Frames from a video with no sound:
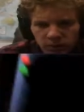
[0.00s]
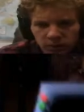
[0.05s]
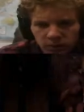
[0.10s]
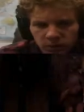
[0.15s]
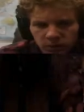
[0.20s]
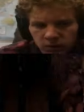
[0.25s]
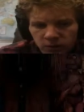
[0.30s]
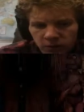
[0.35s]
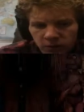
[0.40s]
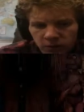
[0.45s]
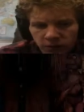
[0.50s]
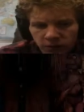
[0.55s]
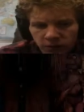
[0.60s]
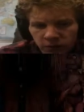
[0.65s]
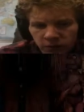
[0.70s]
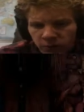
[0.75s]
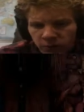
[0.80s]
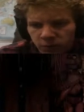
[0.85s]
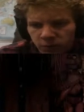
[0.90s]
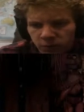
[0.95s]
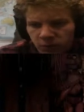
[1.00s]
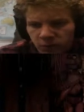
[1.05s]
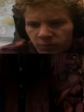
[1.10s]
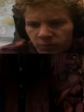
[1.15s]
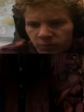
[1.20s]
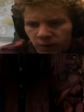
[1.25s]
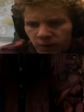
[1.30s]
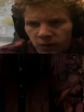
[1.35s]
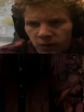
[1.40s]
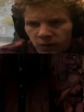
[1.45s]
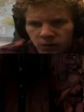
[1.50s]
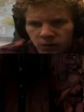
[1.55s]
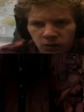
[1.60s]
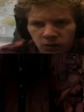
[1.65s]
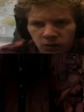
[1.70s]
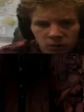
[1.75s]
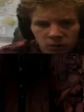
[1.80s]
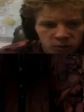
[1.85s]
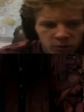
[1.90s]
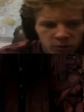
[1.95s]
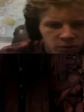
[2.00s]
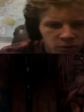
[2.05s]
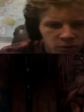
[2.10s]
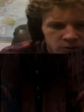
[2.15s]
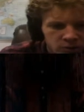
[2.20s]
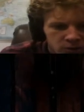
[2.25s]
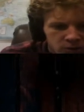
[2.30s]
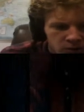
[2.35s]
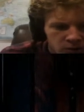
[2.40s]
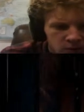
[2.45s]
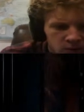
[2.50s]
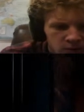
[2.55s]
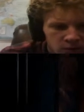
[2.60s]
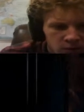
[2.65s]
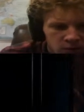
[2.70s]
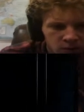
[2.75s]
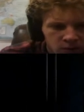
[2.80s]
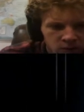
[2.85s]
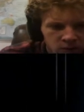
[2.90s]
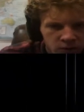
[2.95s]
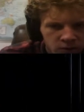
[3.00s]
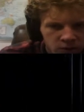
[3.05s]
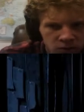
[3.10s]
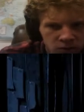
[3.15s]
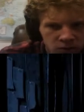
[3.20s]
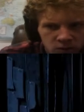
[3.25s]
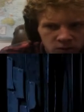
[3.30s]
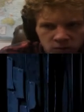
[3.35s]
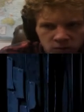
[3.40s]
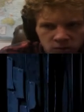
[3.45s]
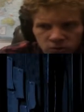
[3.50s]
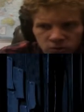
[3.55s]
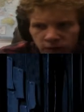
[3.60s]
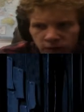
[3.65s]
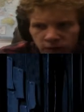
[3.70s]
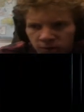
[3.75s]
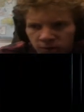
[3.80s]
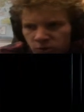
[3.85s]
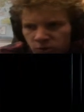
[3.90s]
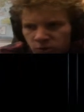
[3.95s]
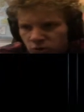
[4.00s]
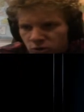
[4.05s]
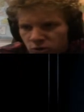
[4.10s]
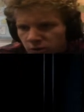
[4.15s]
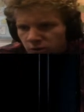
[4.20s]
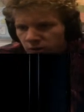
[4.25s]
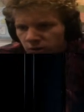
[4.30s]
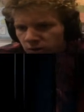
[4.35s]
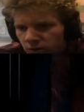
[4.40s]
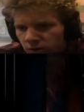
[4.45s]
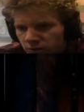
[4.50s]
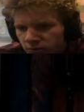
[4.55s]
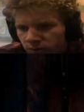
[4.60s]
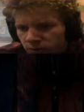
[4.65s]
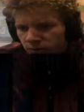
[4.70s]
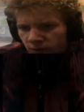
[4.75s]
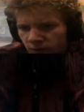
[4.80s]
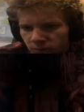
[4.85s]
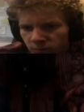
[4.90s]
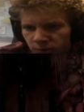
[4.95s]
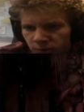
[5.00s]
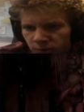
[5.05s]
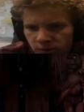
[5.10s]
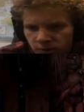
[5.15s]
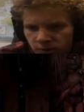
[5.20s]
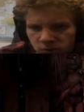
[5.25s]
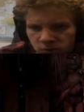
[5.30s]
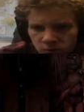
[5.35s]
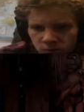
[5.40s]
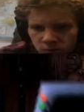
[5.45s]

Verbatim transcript: I'm at, I'm at 50% power almost, and it, it's at 2 a.m. It should be going to 3 a.m. pretty